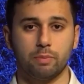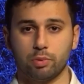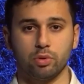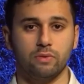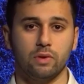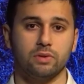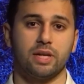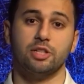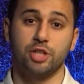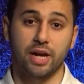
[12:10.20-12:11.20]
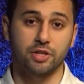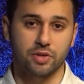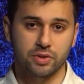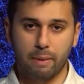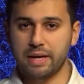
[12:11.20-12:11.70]
approvals, and
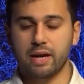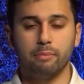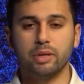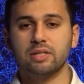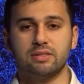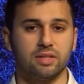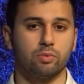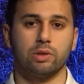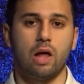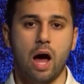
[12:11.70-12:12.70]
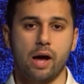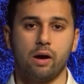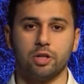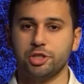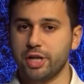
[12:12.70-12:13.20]
changes. Many companies still rely
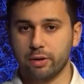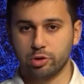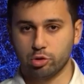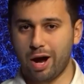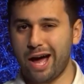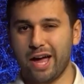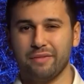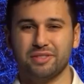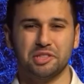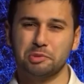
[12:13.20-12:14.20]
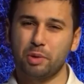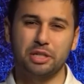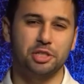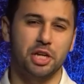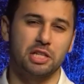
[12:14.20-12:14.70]
on shared drives,
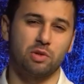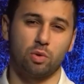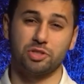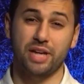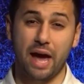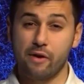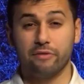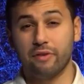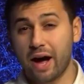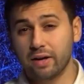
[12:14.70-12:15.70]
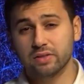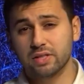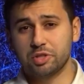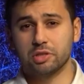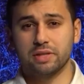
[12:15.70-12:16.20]
spreadsheets, or scattered
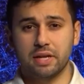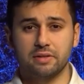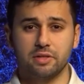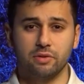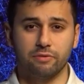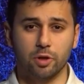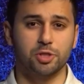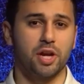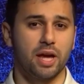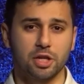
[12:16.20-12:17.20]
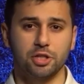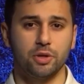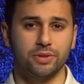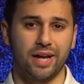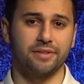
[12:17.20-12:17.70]
files, which leads to versioning
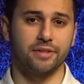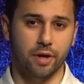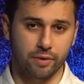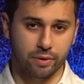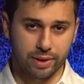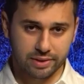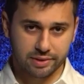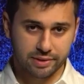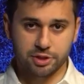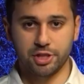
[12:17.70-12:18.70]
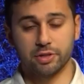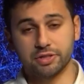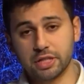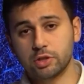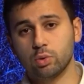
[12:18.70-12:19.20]
issues and security risks. A
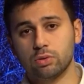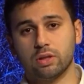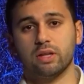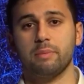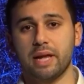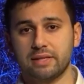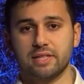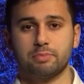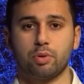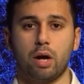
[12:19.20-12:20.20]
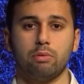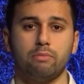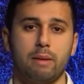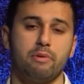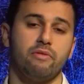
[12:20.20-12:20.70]
GRC tool eliminates this
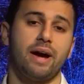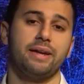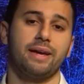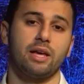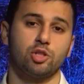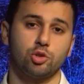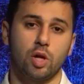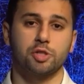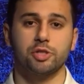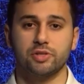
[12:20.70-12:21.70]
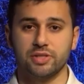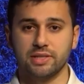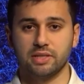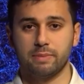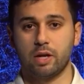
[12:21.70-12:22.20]
problem by providing a structured
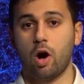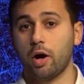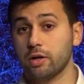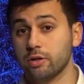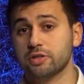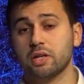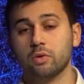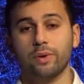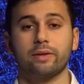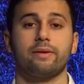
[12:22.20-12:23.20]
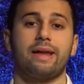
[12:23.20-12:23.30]
system that auditors can quickly